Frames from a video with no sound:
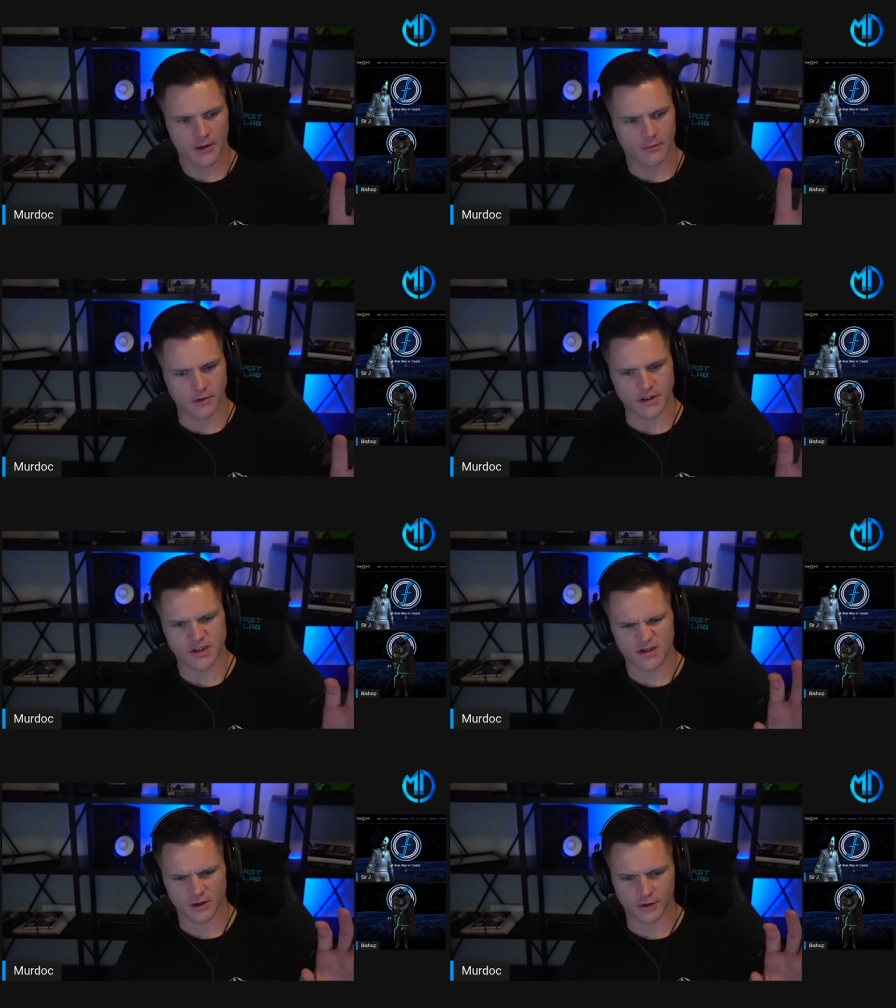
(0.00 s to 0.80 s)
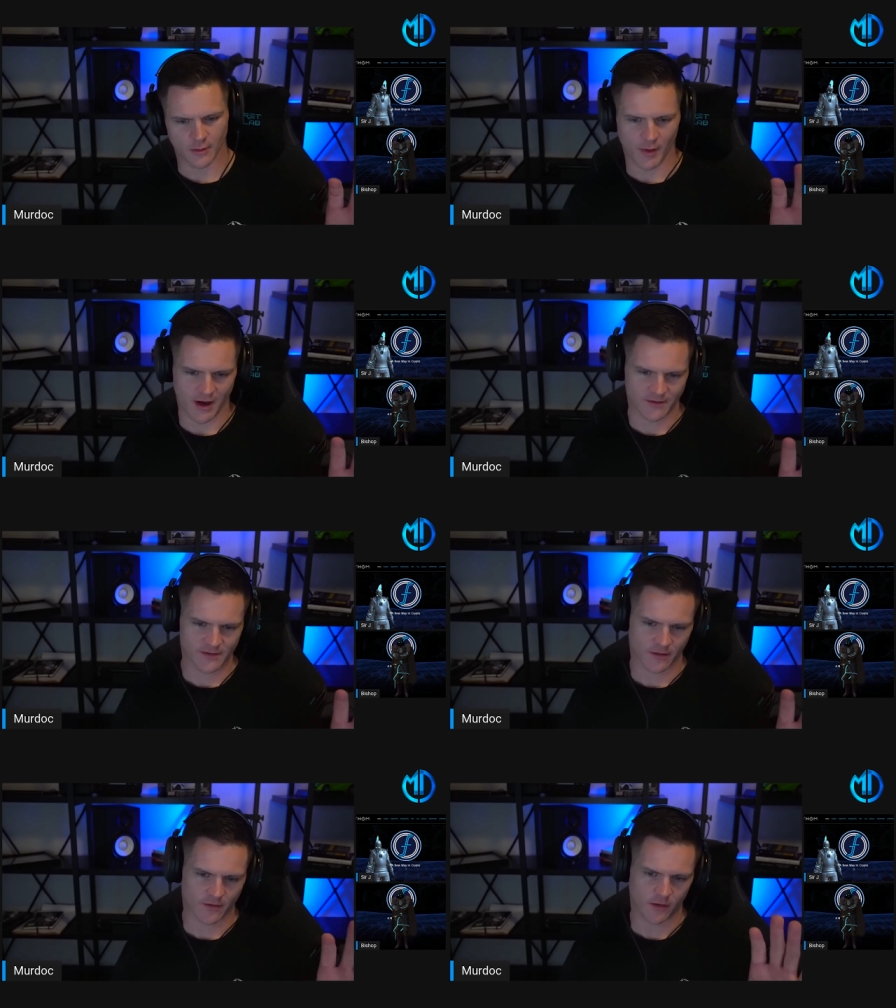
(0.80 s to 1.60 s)
which you can buy and
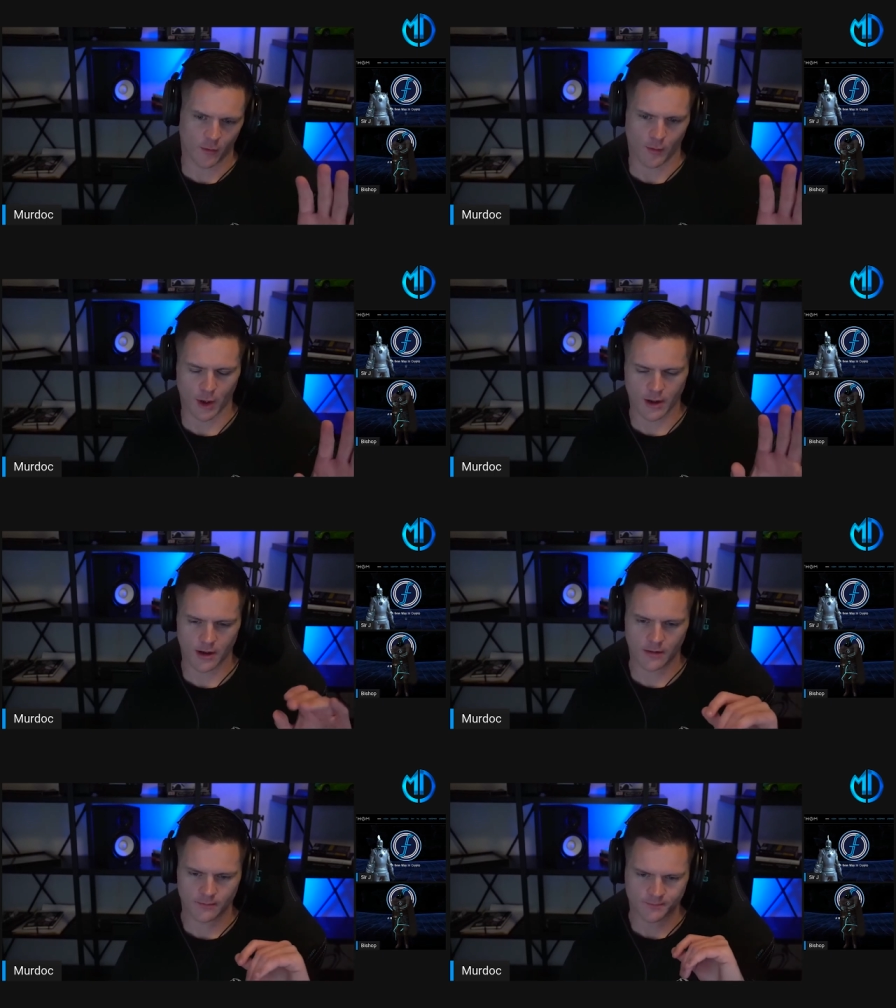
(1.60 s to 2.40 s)
sell on the open market,